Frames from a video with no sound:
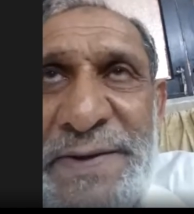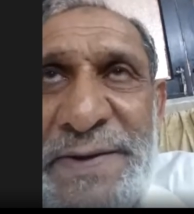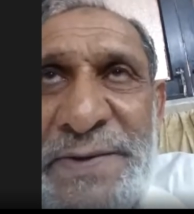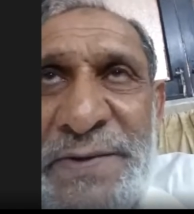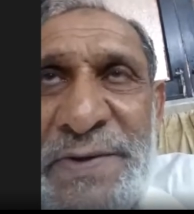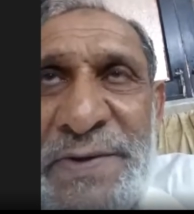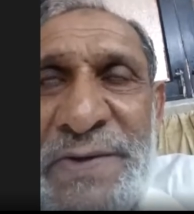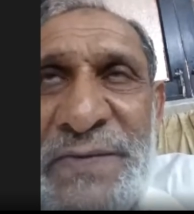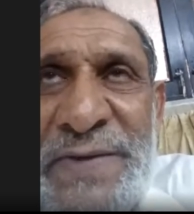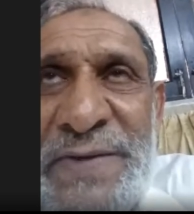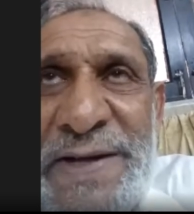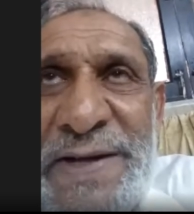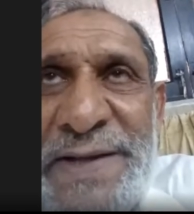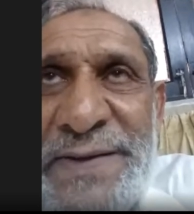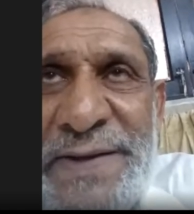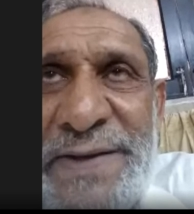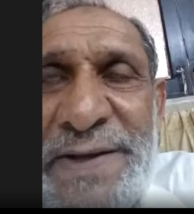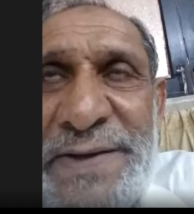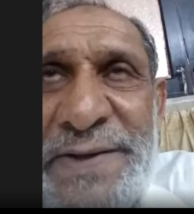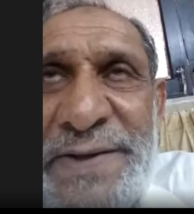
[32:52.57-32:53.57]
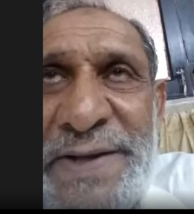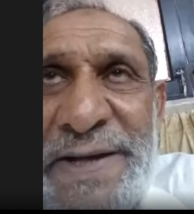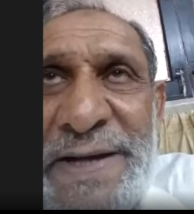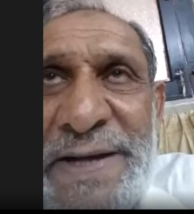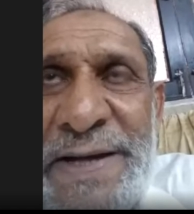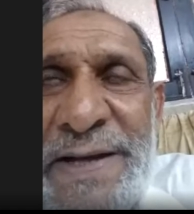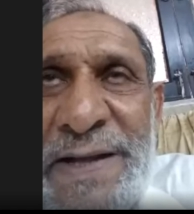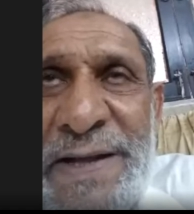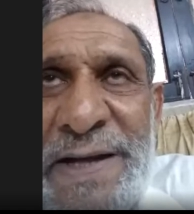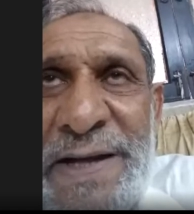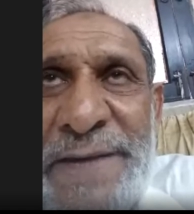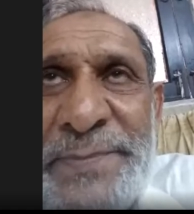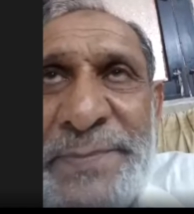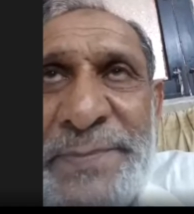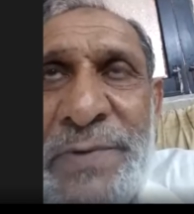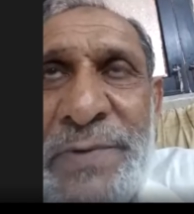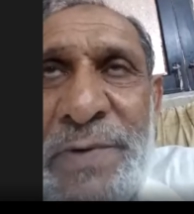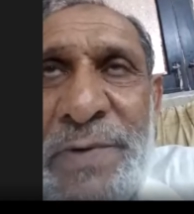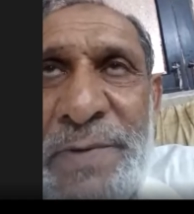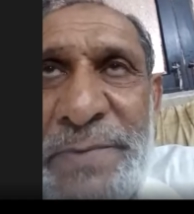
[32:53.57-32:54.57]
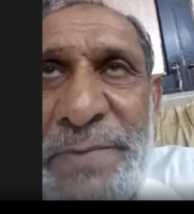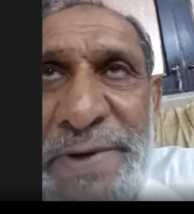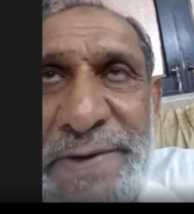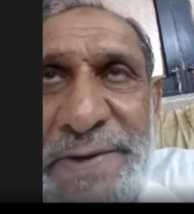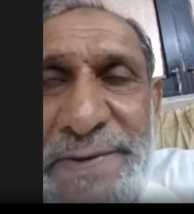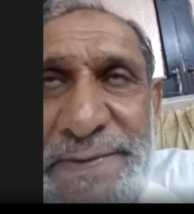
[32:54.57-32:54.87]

you will find that they are hypochromic.